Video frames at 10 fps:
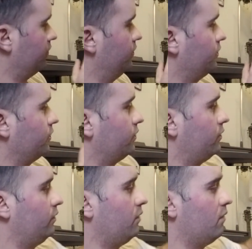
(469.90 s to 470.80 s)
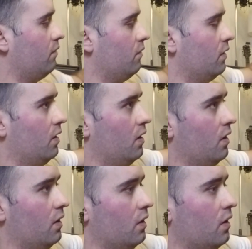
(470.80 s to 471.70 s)

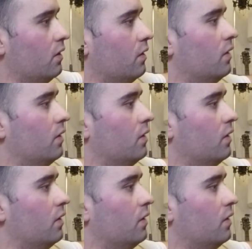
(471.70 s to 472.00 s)
(no one is talking)